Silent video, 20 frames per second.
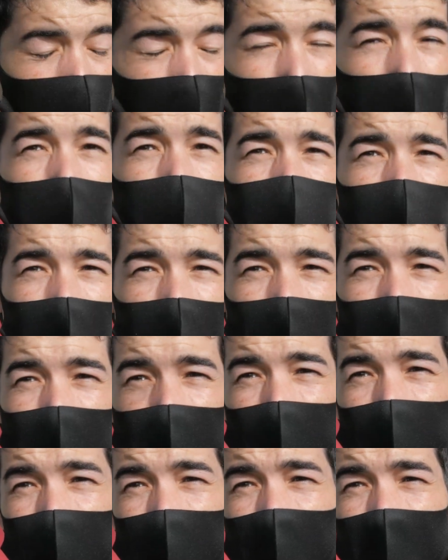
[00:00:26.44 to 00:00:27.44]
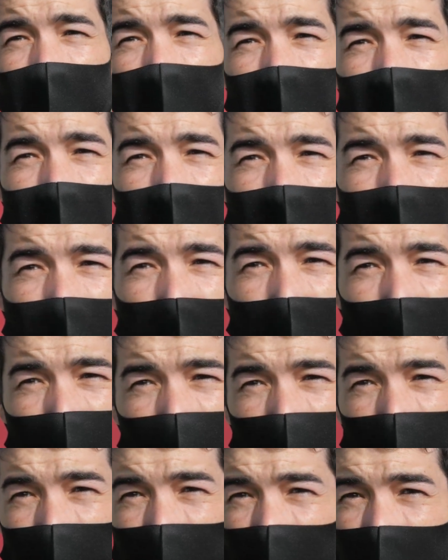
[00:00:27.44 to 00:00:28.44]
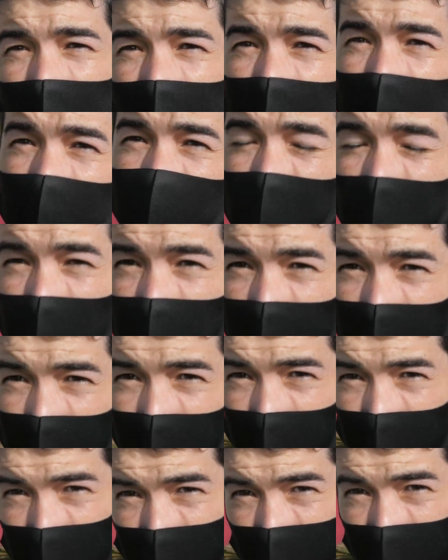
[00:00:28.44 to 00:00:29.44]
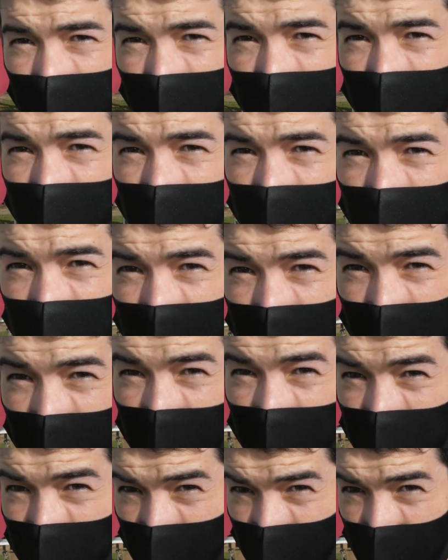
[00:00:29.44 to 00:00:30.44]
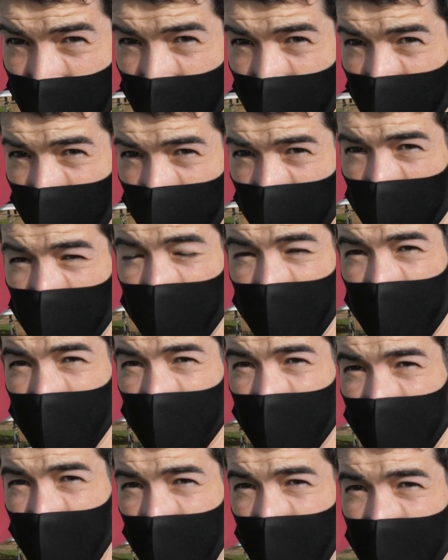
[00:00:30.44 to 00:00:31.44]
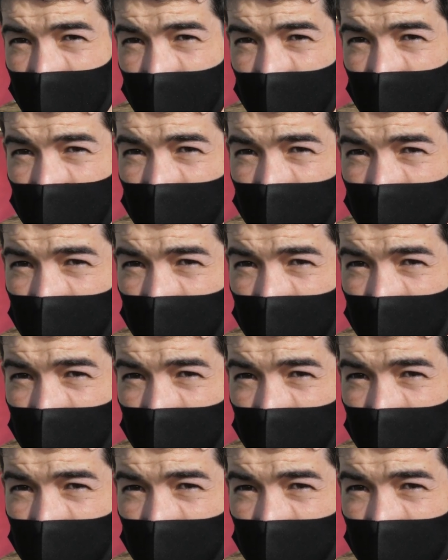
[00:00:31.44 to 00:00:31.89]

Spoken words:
my opinion, California, especially Southern California, San Diego